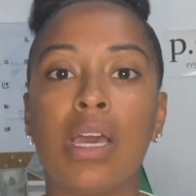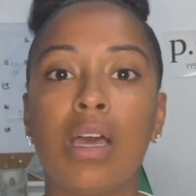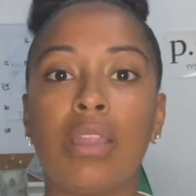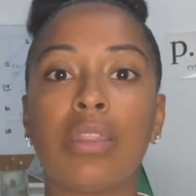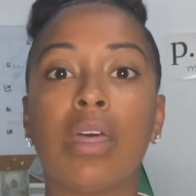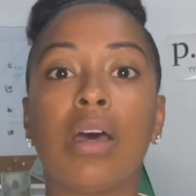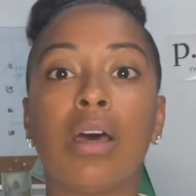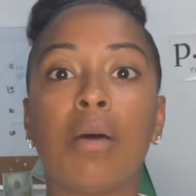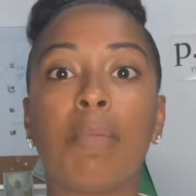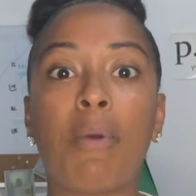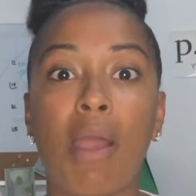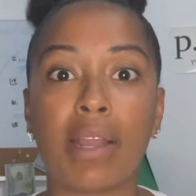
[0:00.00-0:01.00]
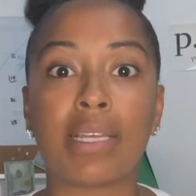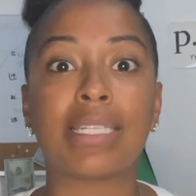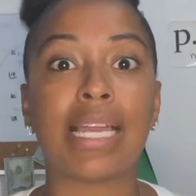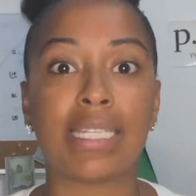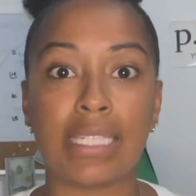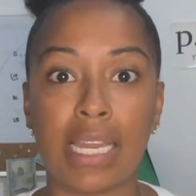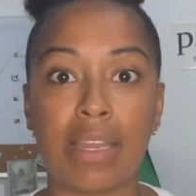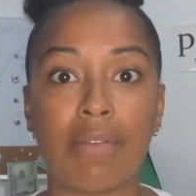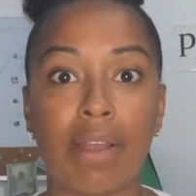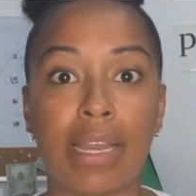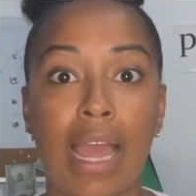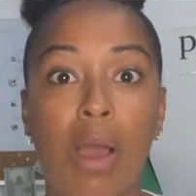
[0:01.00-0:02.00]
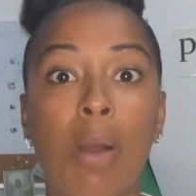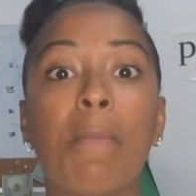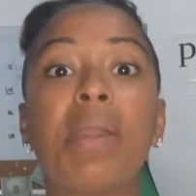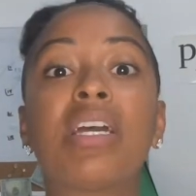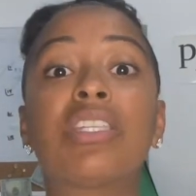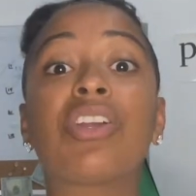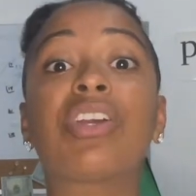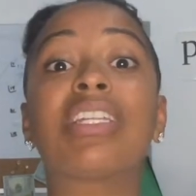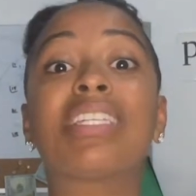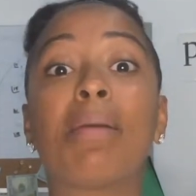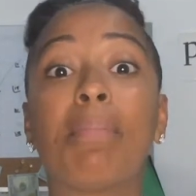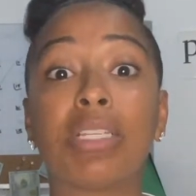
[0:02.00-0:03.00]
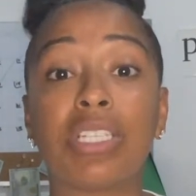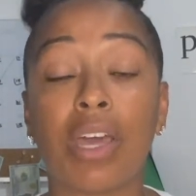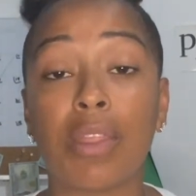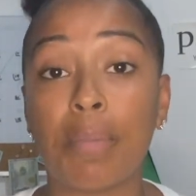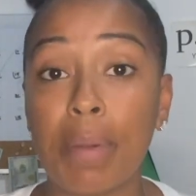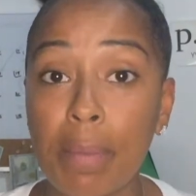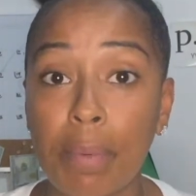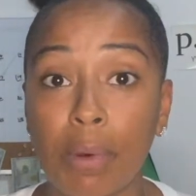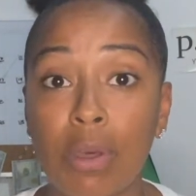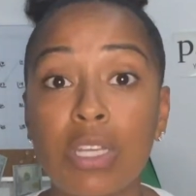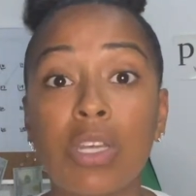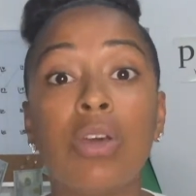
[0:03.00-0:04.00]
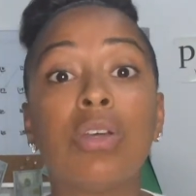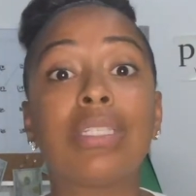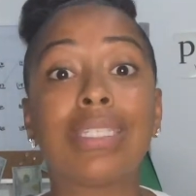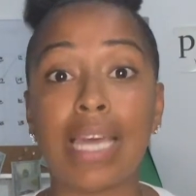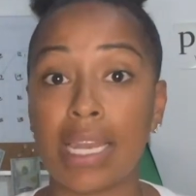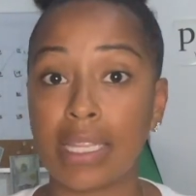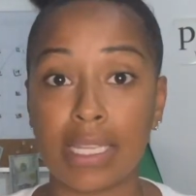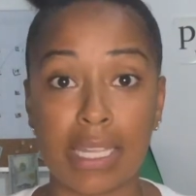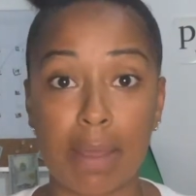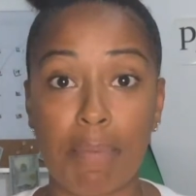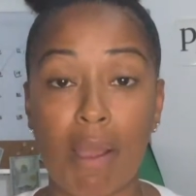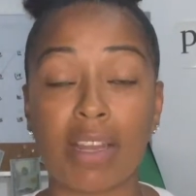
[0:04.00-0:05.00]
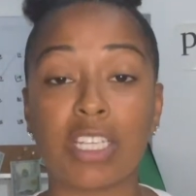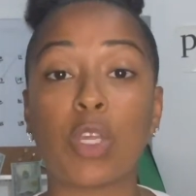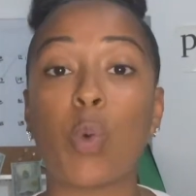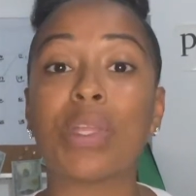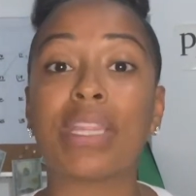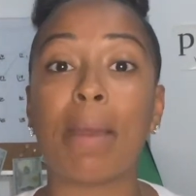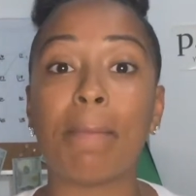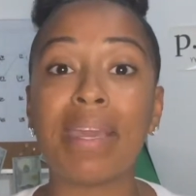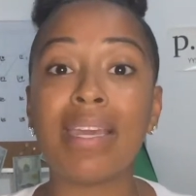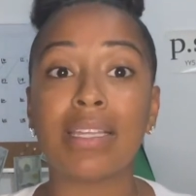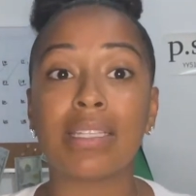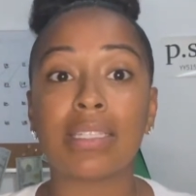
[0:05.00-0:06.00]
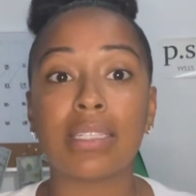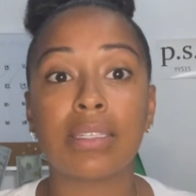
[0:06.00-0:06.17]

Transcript: the products that's selling right now, because you're going to see a bunch of other people selling the same product. So what that means